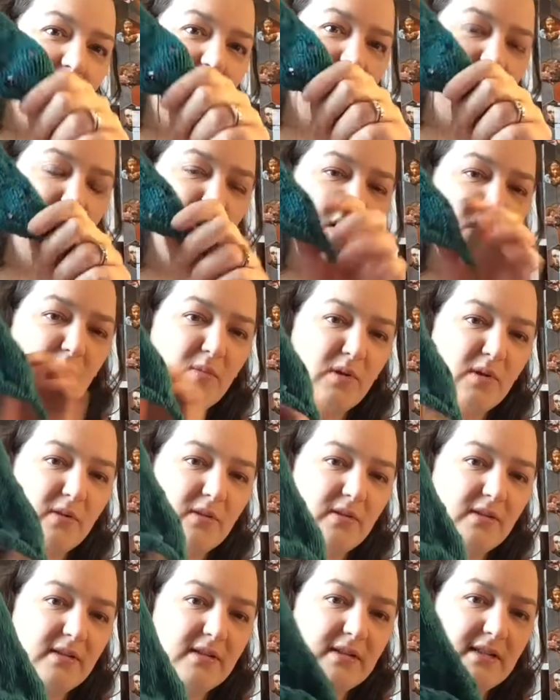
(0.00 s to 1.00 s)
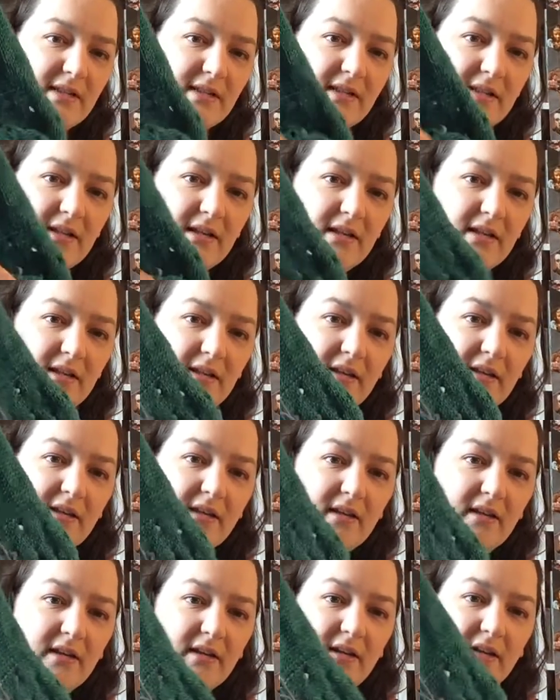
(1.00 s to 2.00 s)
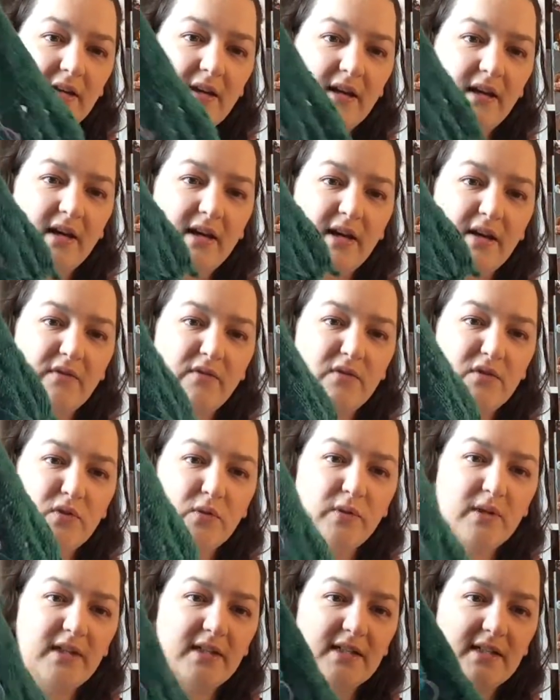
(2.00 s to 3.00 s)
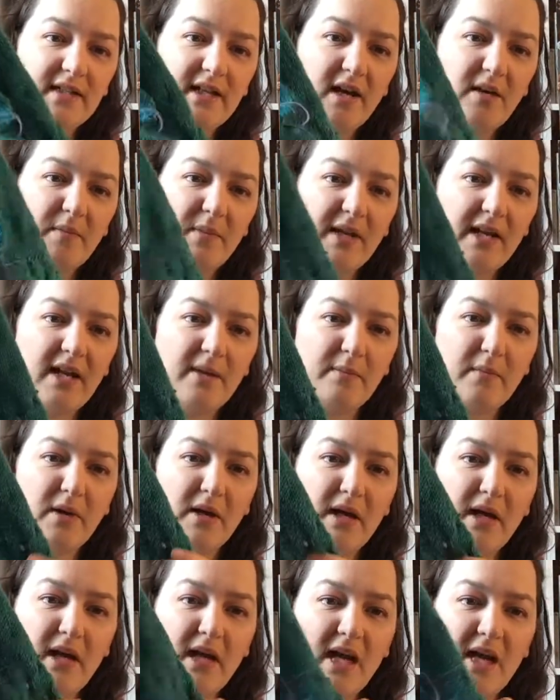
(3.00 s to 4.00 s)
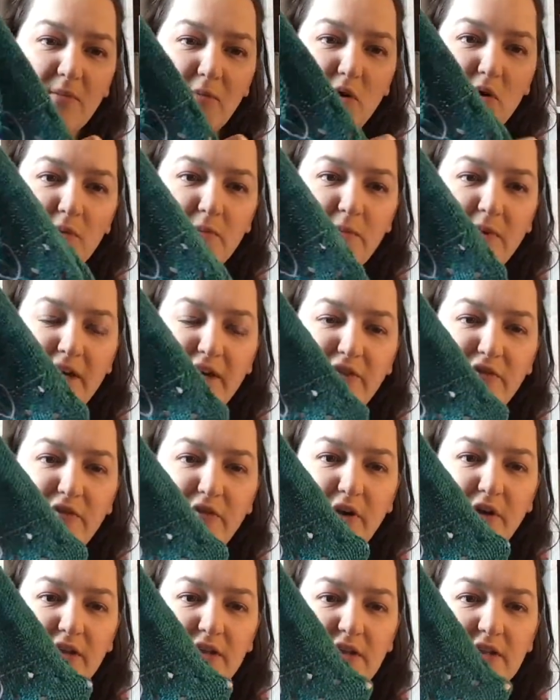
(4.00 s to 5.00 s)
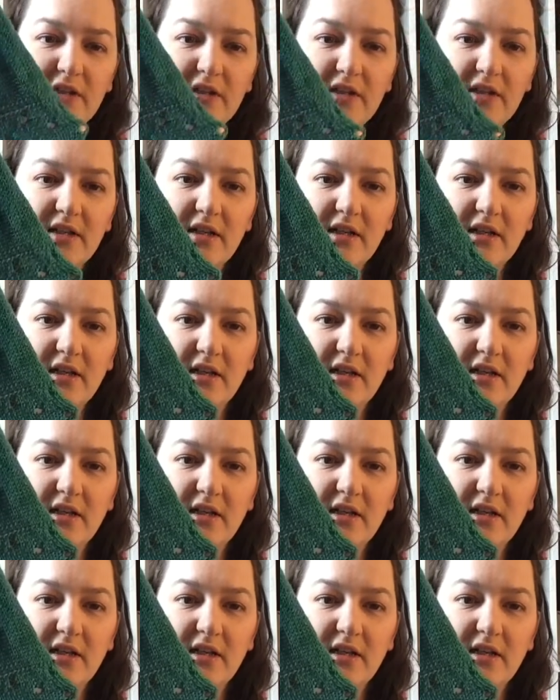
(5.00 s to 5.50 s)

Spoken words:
the armholes, I've joined it up, and I'm on my first